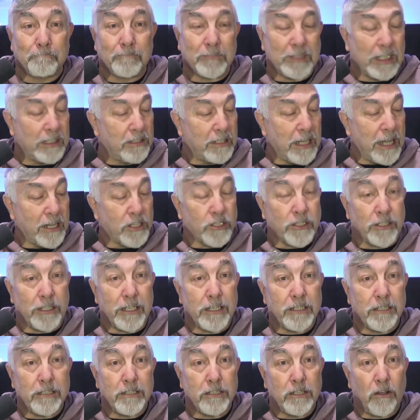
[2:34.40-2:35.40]
It's
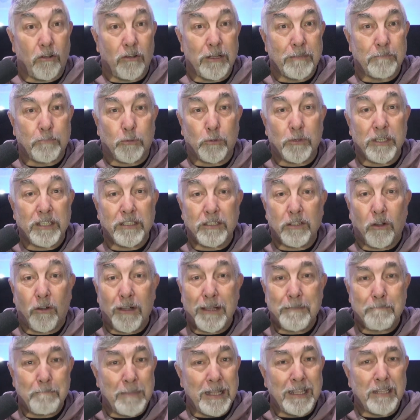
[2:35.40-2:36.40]
actually
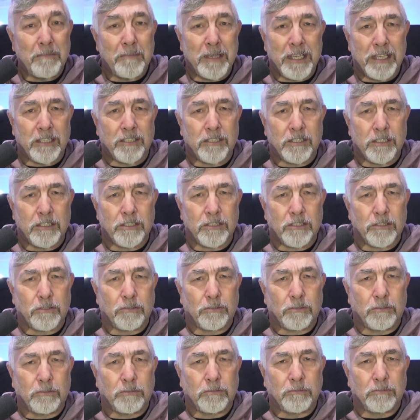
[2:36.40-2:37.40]
9.9 millimeters,
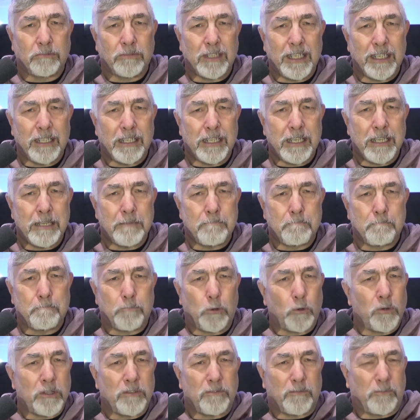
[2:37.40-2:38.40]
or nearly
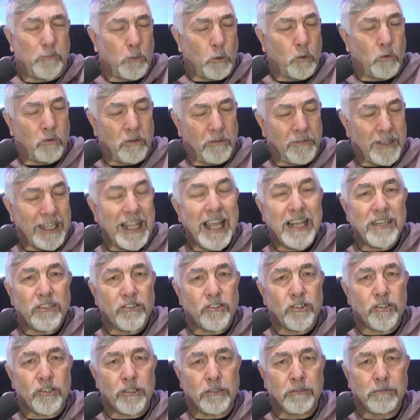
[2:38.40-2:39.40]
0.4 of an
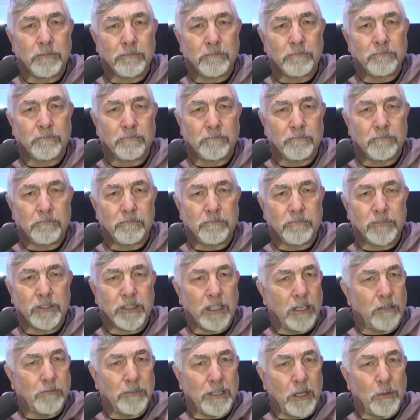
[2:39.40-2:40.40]
inch.
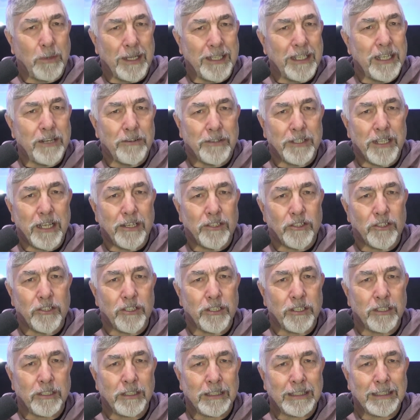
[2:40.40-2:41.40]
So nowhere near an
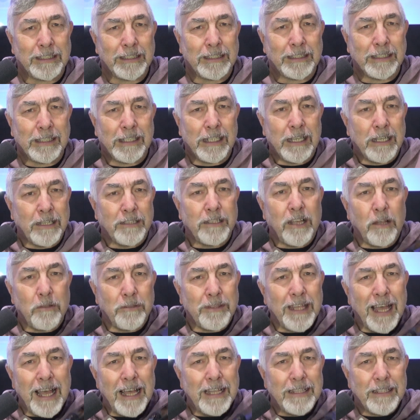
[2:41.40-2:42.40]
inch. No,
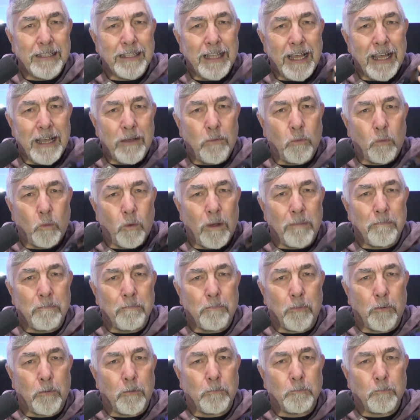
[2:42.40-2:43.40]
that
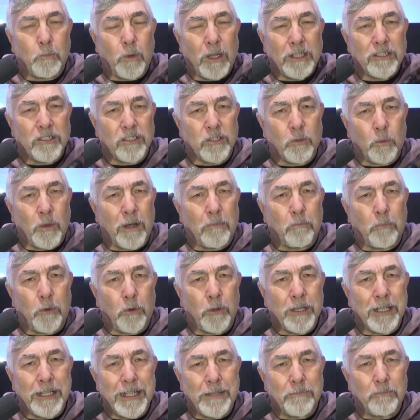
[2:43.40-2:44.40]
1.1 to
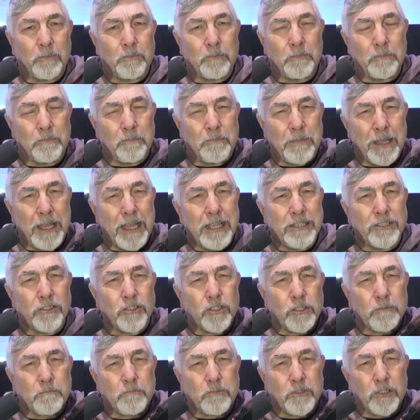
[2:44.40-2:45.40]
1
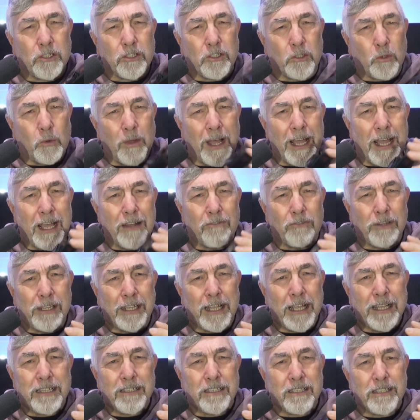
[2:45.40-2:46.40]
inch square
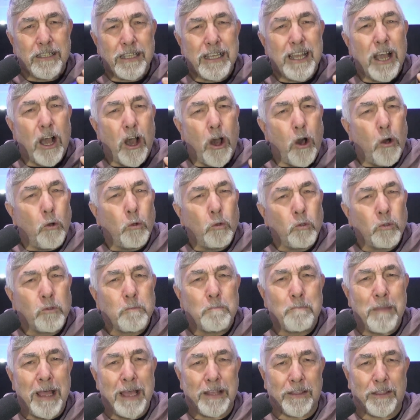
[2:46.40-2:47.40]
relates to the old
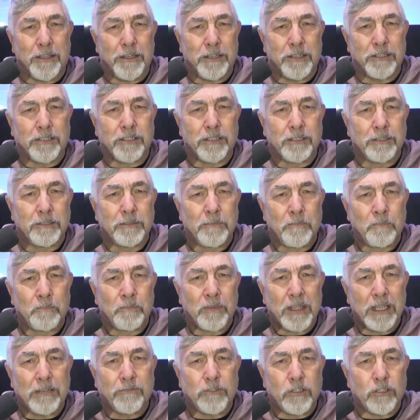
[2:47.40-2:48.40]
method
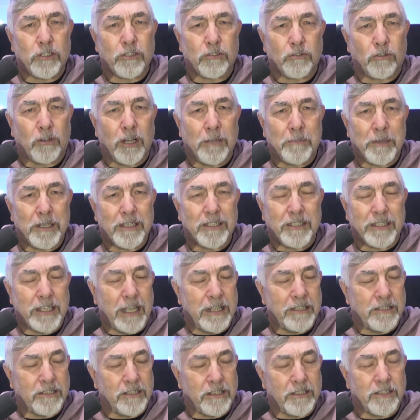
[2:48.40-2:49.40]
of describing
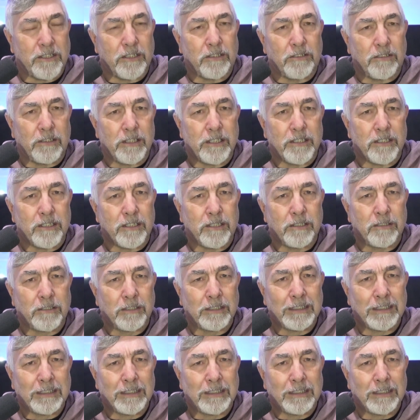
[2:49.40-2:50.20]
sensor size,